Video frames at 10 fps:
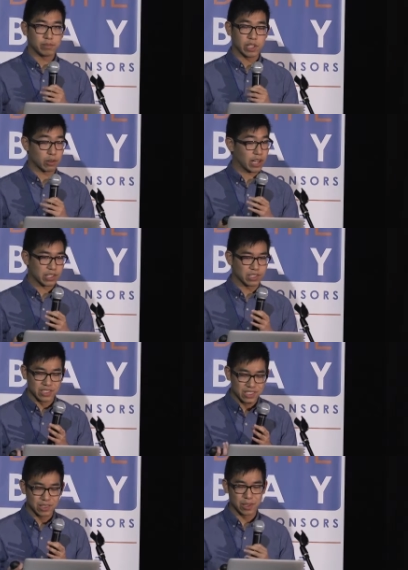
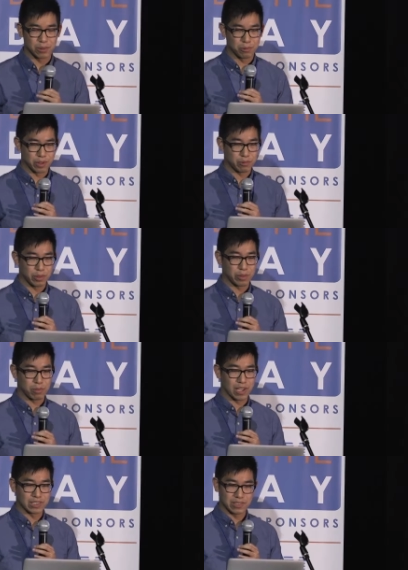interactions uh, with, with your
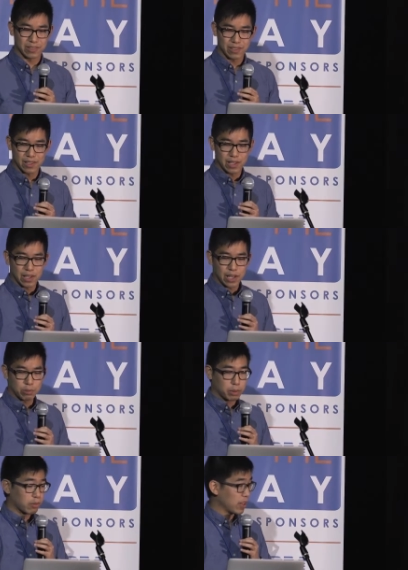browser.
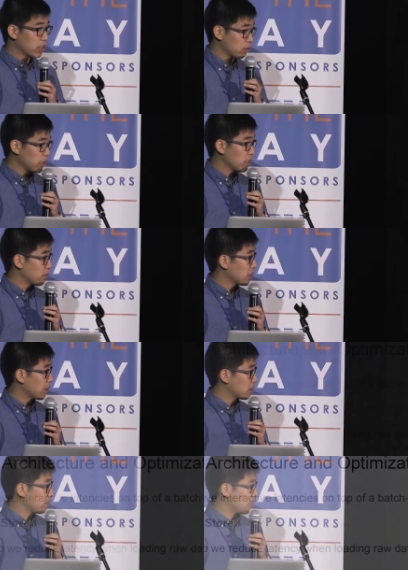And we provide three different types of